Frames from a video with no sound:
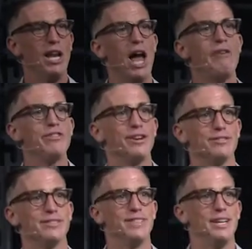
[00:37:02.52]
We love you.
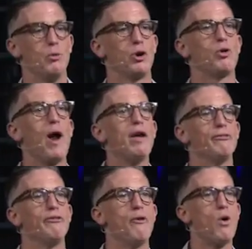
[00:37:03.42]
We're
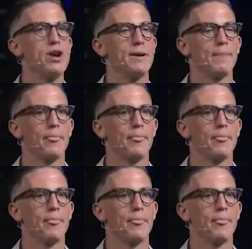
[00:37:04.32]
grateful for you.